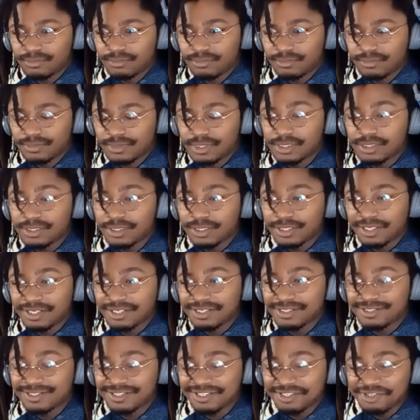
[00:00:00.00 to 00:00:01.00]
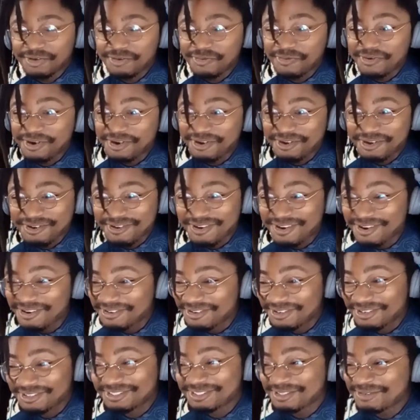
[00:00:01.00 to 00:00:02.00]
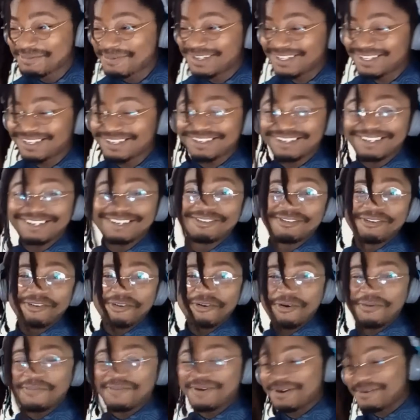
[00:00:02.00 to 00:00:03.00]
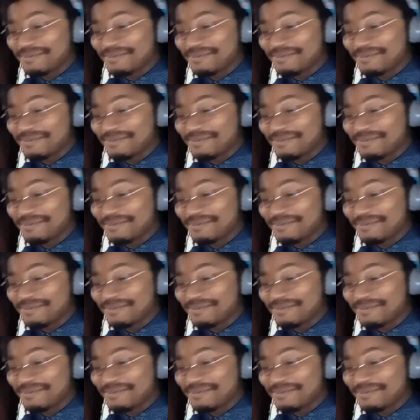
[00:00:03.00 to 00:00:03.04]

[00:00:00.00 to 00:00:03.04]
This nigga weirdo. I don't know. Something like that nigga I don't know about,